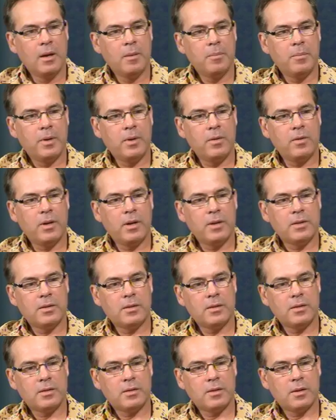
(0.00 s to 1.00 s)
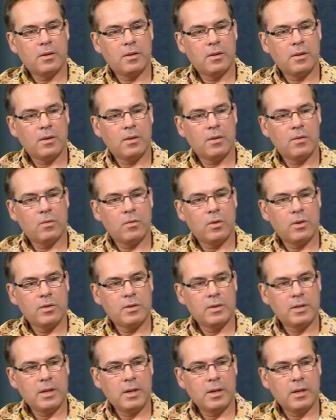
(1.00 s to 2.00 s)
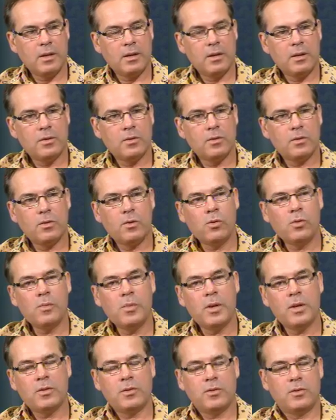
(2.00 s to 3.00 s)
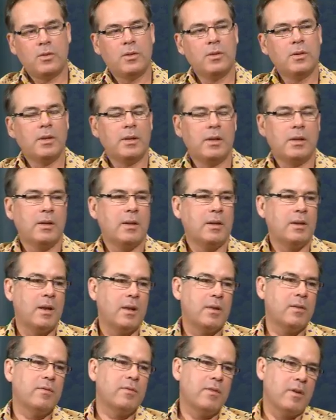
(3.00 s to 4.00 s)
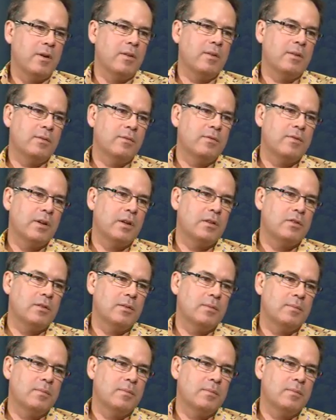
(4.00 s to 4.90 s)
Pityriasis rosea is almost certainly another viral infection.